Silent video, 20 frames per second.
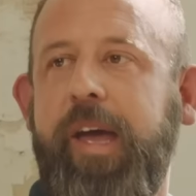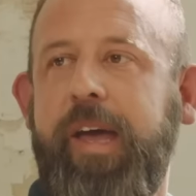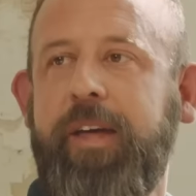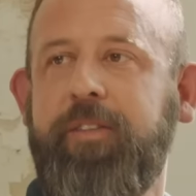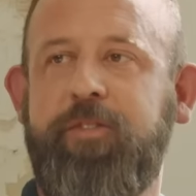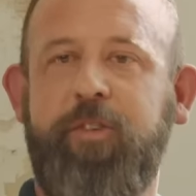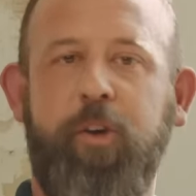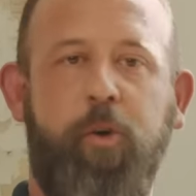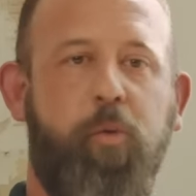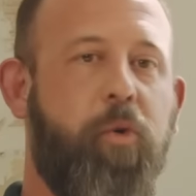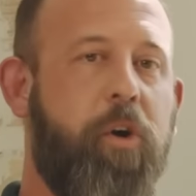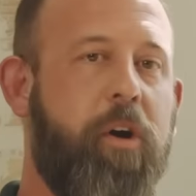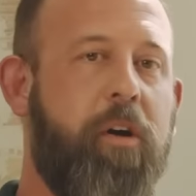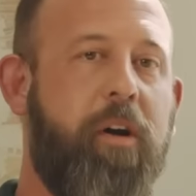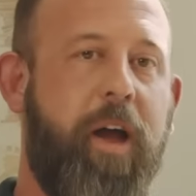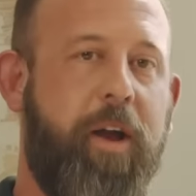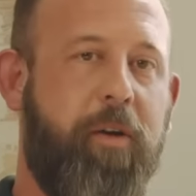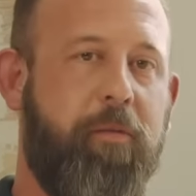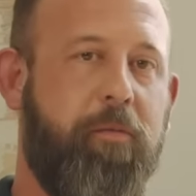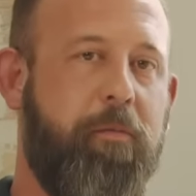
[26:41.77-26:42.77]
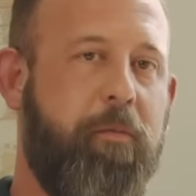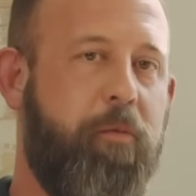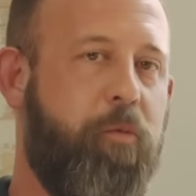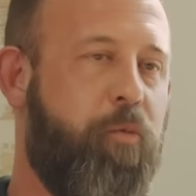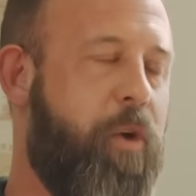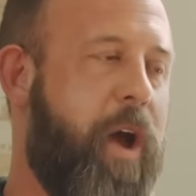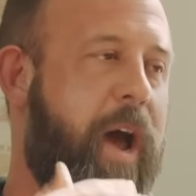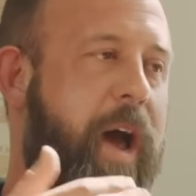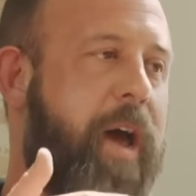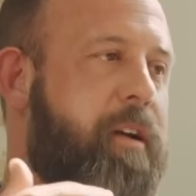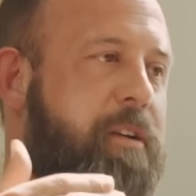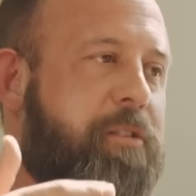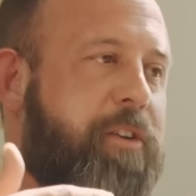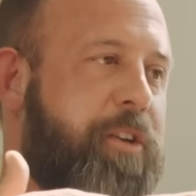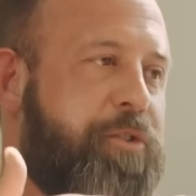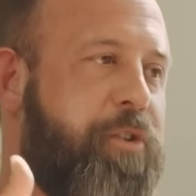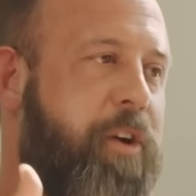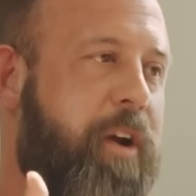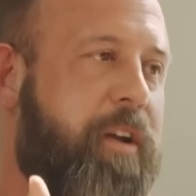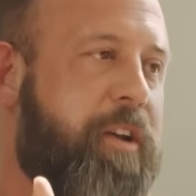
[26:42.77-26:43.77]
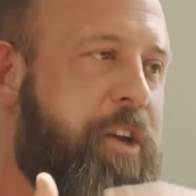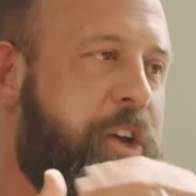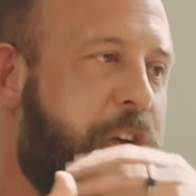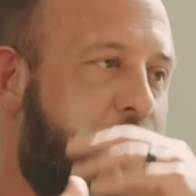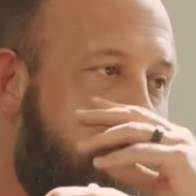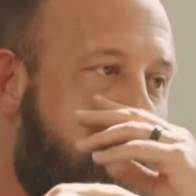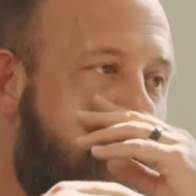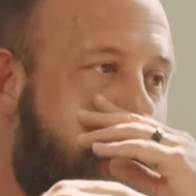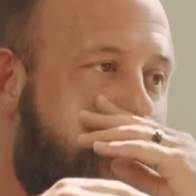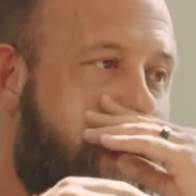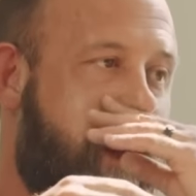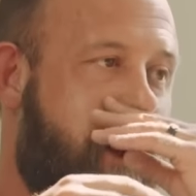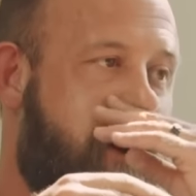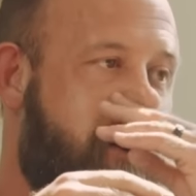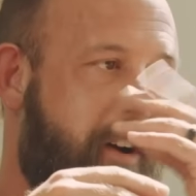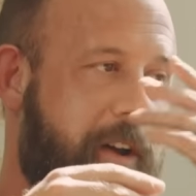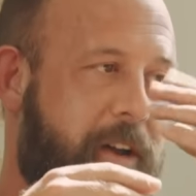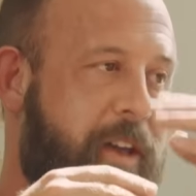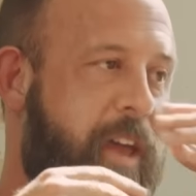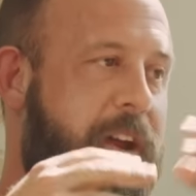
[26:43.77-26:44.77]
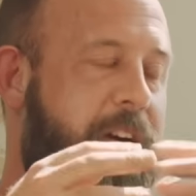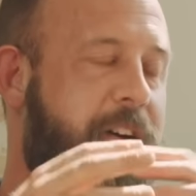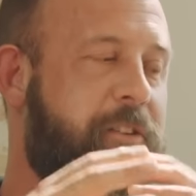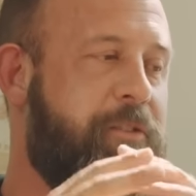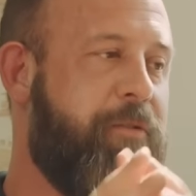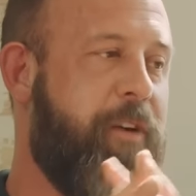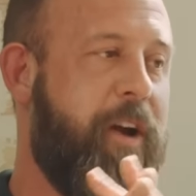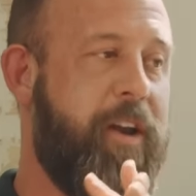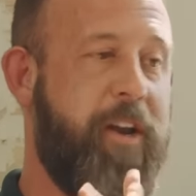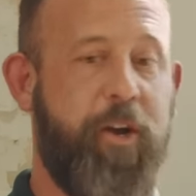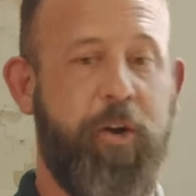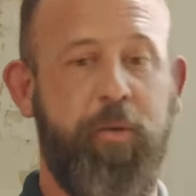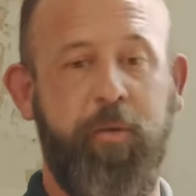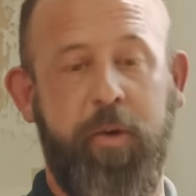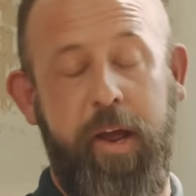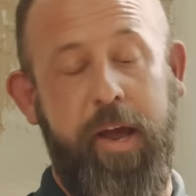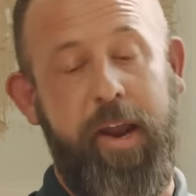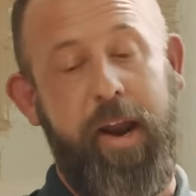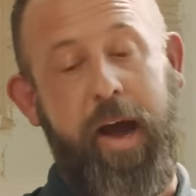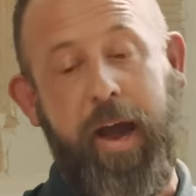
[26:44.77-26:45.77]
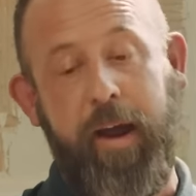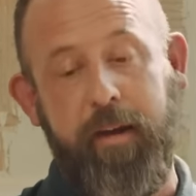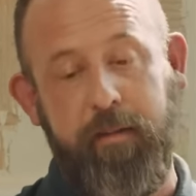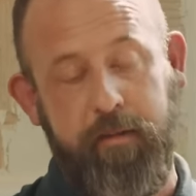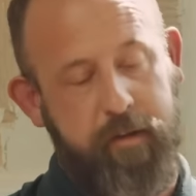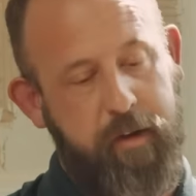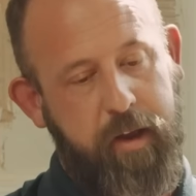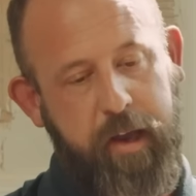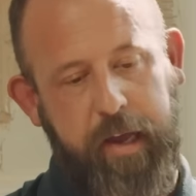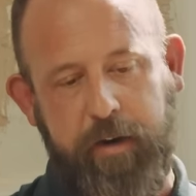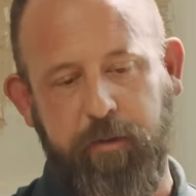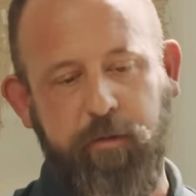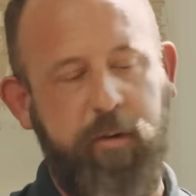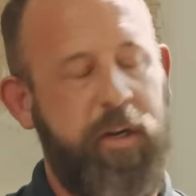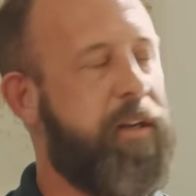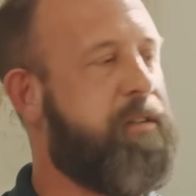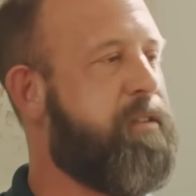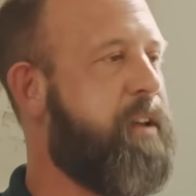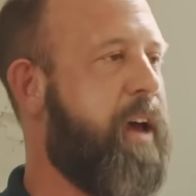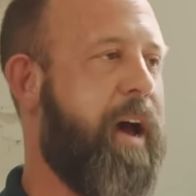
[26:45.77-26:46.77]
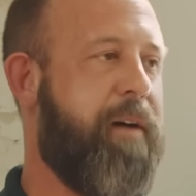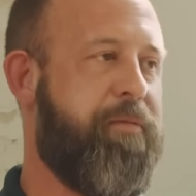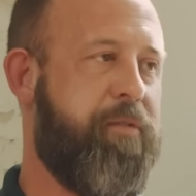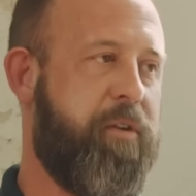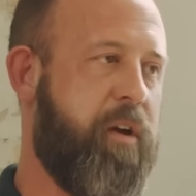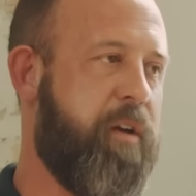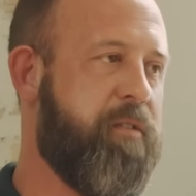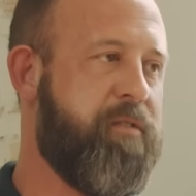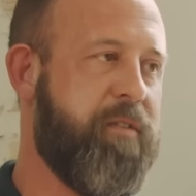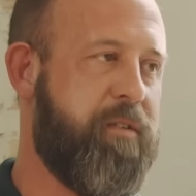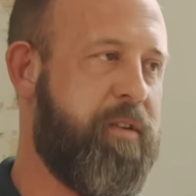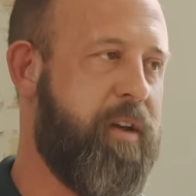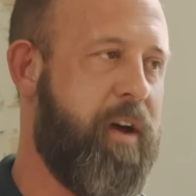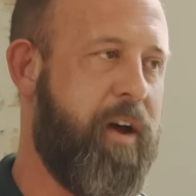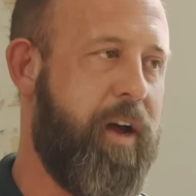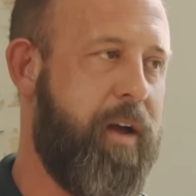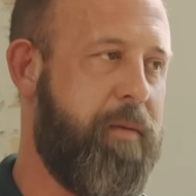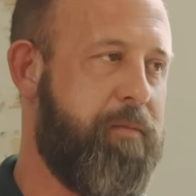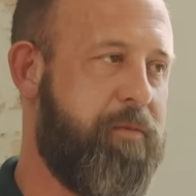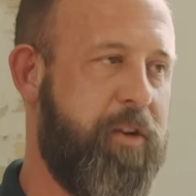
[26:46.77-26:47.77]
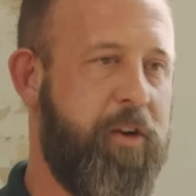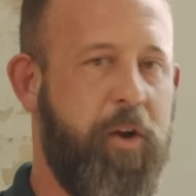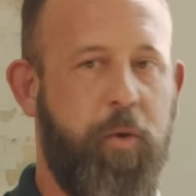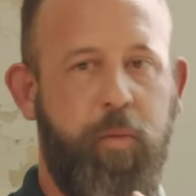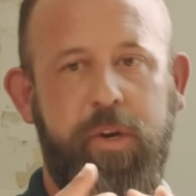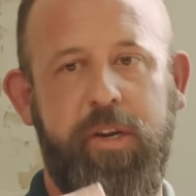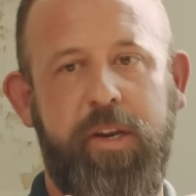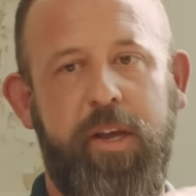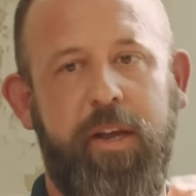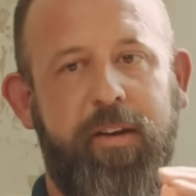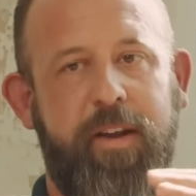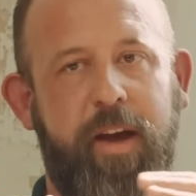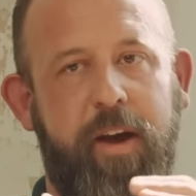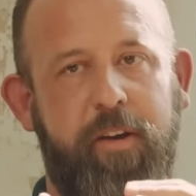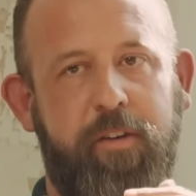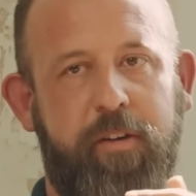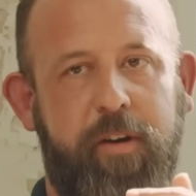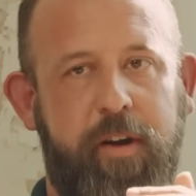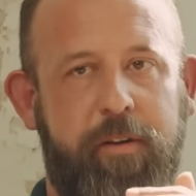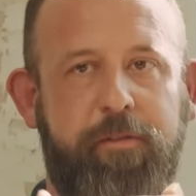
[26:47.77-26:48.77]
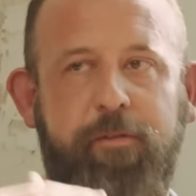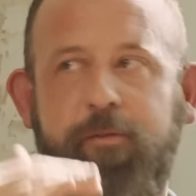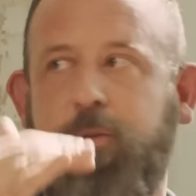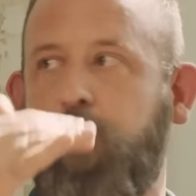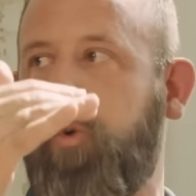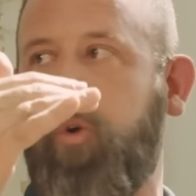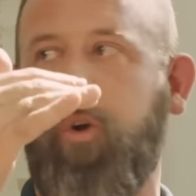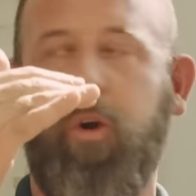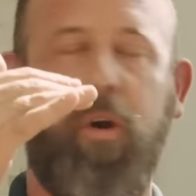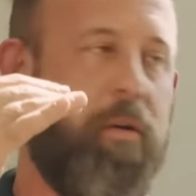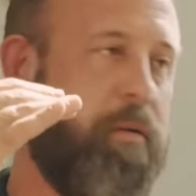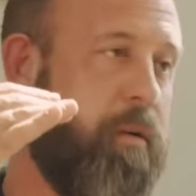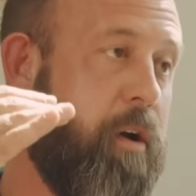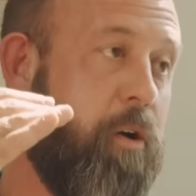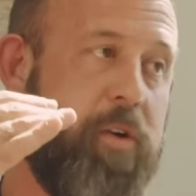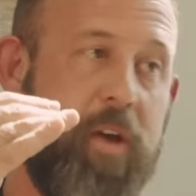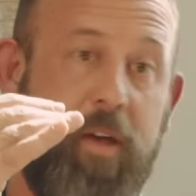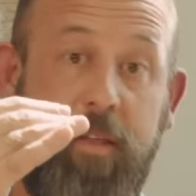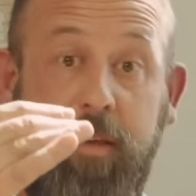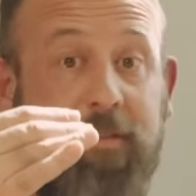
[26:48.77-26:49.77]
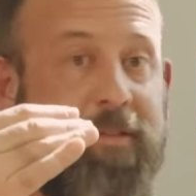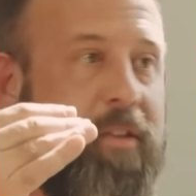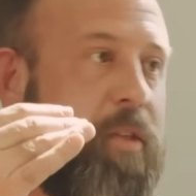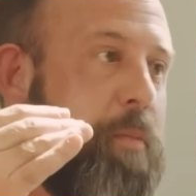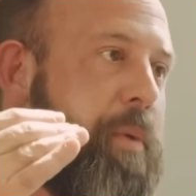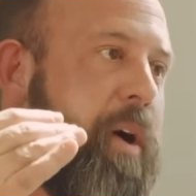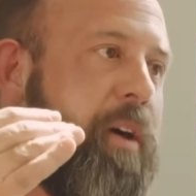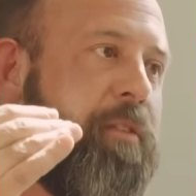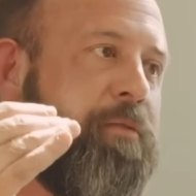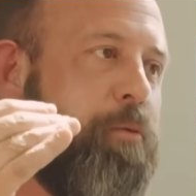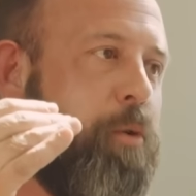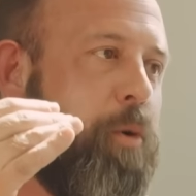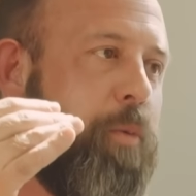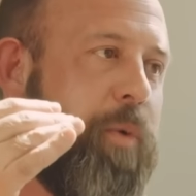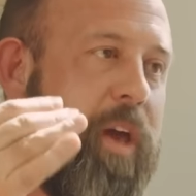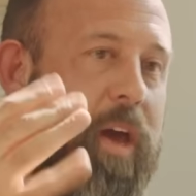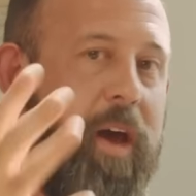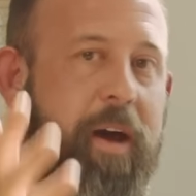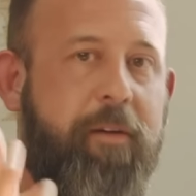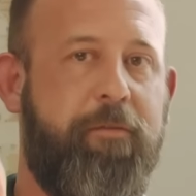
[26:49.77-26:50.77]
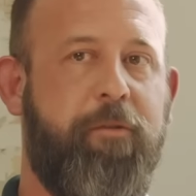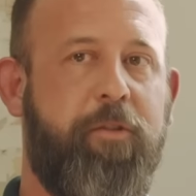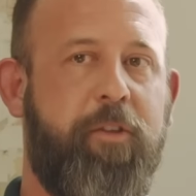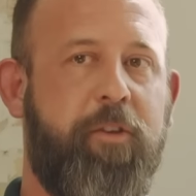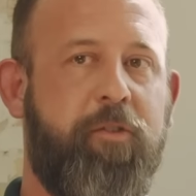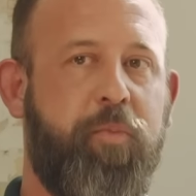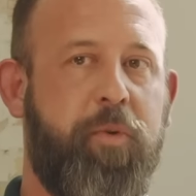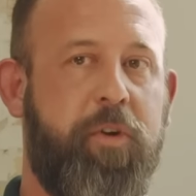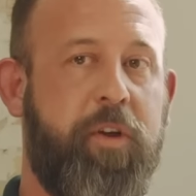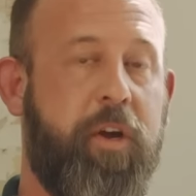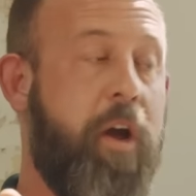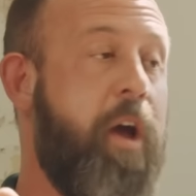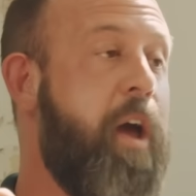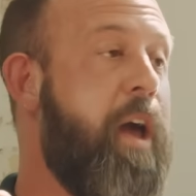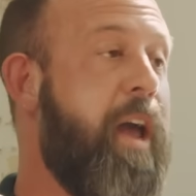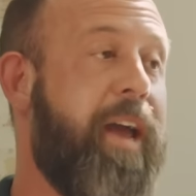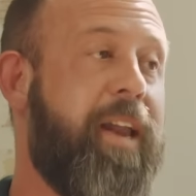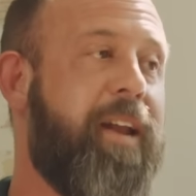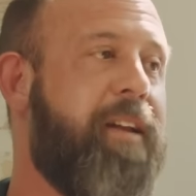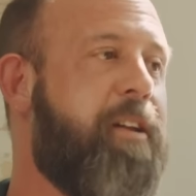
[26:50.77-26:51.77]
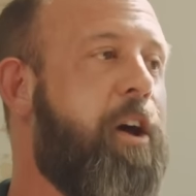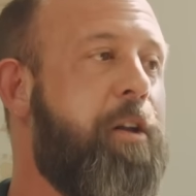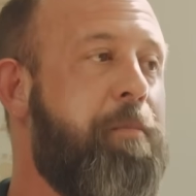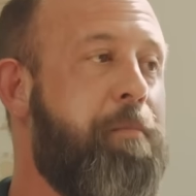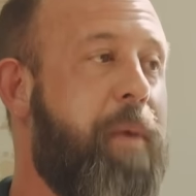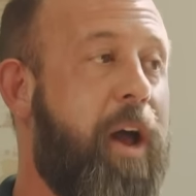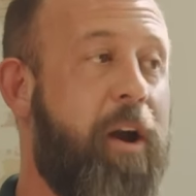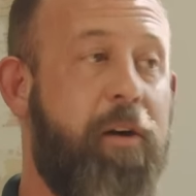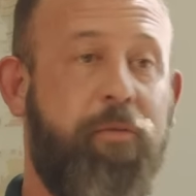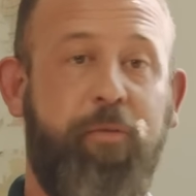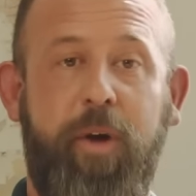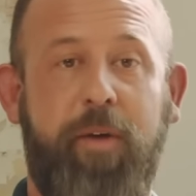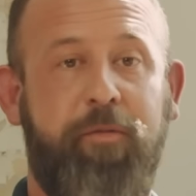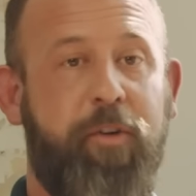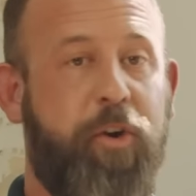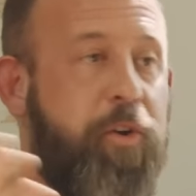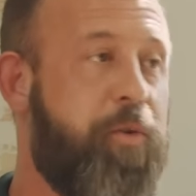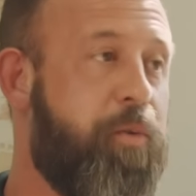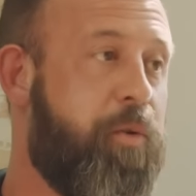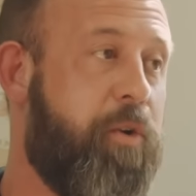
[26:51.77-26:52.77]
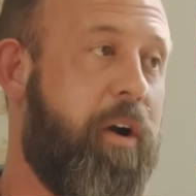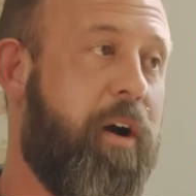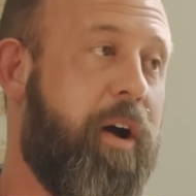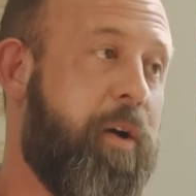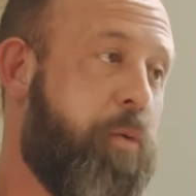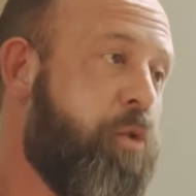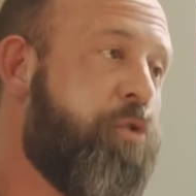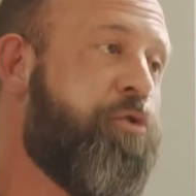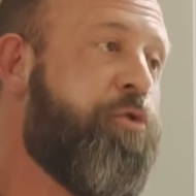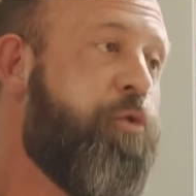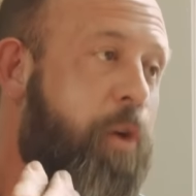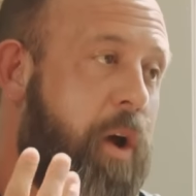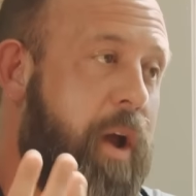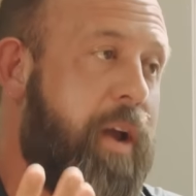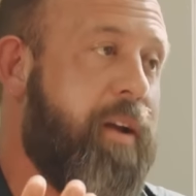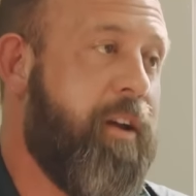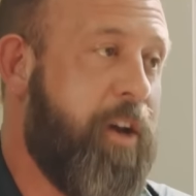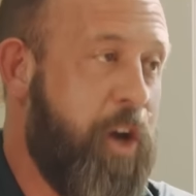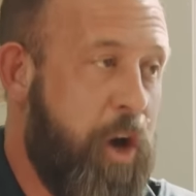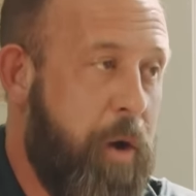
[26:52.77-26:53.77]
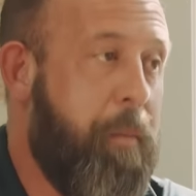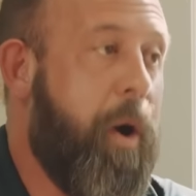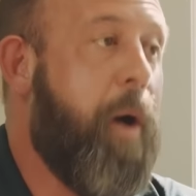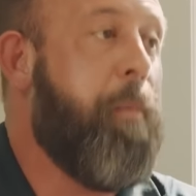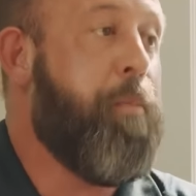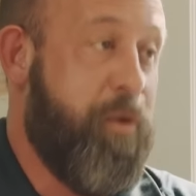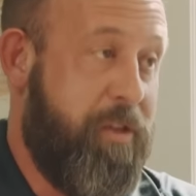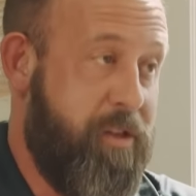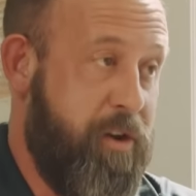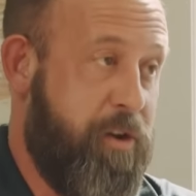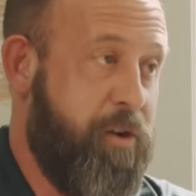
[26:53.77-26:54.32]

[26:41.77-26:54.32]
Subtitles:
And so we're radically trying to curate out hey, let's find a good one. And I, at least half a dozen times, we'd get down to 4, okay, these are the best 4 we have for this particular. And it doesn't matter if we have a good one, we're trying to come up with a